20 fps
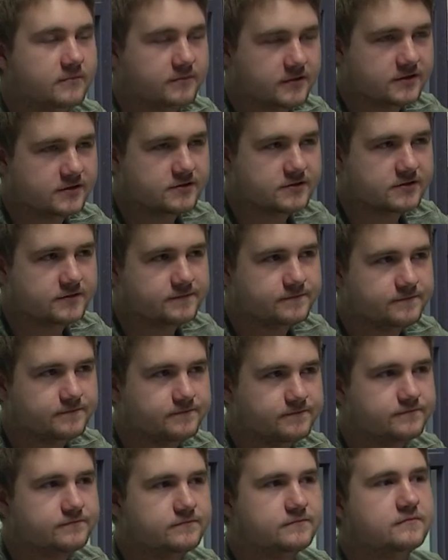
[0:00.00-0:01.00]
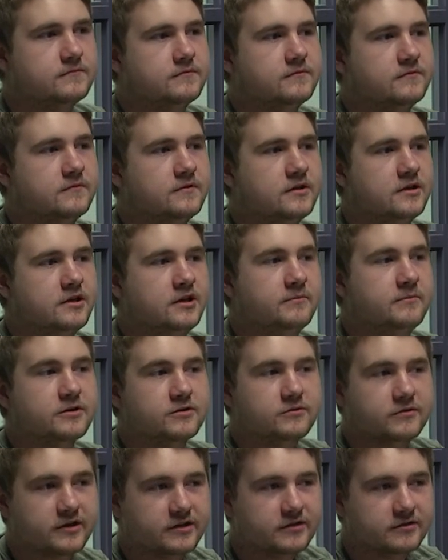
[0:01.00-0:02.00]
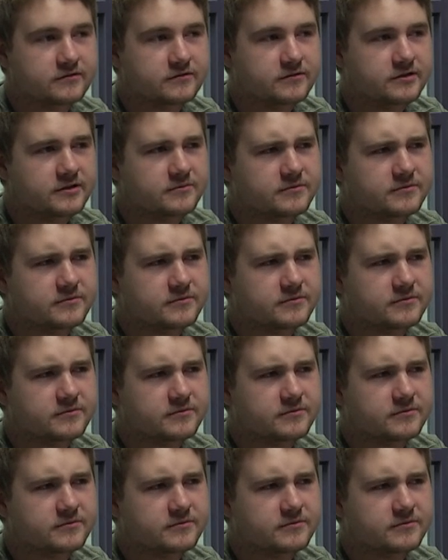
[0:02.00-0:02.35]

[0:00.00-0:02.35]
Liam Neeson, Ewan McGregor.